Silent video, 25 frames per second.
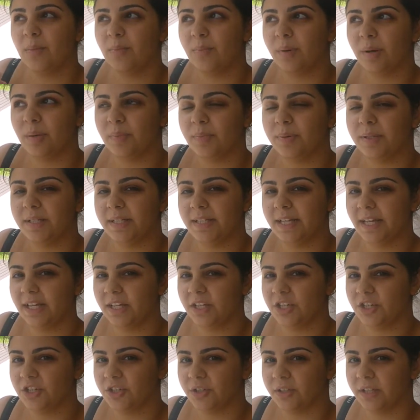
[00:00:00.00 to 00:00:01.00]
but
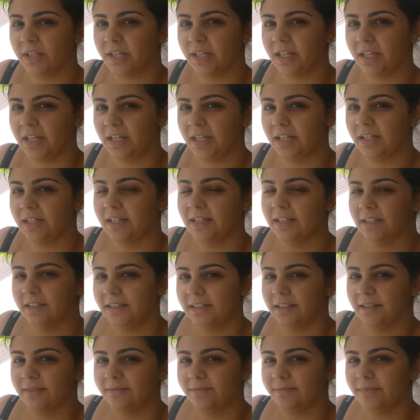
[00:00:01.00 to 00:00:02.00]
potentially
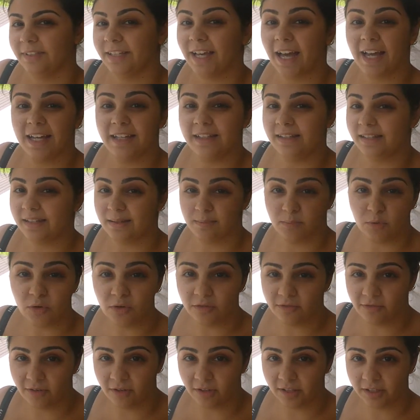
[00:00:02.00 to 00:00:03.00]
gain some
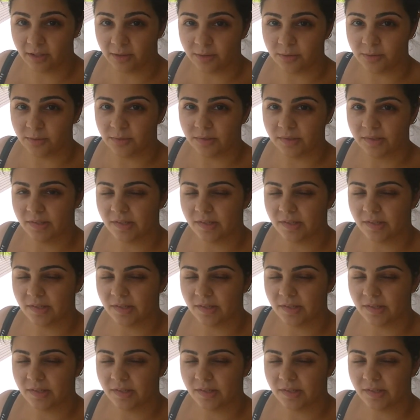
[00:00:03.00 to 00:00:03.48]
more follicles.